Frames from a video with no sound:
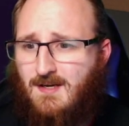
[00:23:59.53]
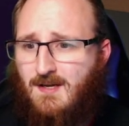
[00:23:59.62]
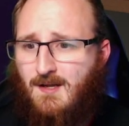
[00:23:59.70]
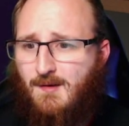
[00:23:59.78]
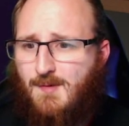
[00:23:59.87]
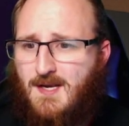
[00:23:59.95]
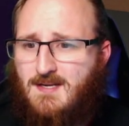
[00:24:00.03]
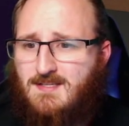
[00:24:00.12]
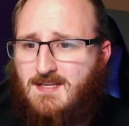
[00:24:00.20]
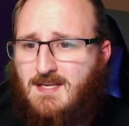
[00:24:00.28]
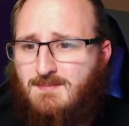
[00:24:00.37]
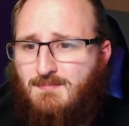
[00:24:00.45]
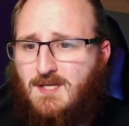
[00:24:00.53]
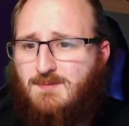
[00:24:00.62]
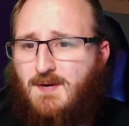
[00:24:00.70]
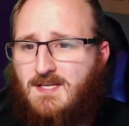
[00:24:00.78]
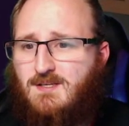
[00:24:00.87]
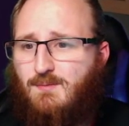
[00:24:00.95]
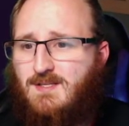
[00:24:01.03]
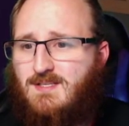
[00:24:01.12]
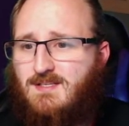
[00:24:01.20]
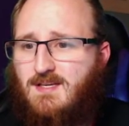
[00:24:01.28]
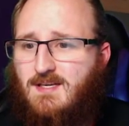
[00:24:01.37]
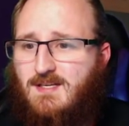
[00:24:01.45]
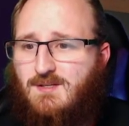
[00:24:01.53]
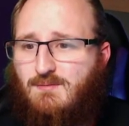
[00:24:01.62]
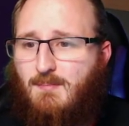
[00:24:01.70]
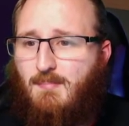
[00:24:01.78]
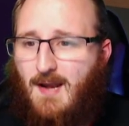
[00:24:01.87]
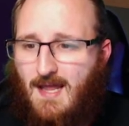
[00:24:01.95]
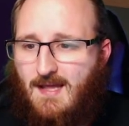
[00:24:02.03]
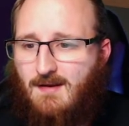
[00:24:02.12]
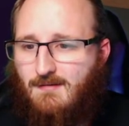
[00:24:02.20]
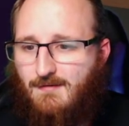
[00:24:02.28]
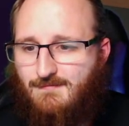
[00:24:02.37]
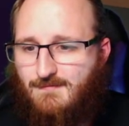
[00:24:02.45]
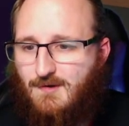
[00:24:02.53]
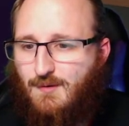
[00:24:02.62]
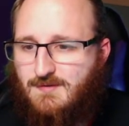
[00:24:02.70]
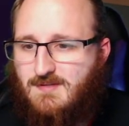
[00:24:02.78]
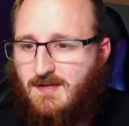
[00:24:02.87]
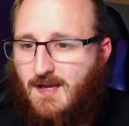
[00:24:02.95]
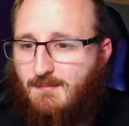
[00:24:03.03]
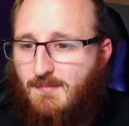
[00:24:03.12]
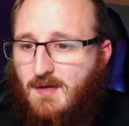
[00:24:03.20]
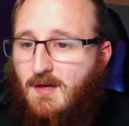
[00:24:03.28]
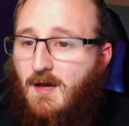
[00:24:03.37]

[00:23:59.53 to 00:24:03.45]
Pearce is much better when sticking to a plan. Of course I am.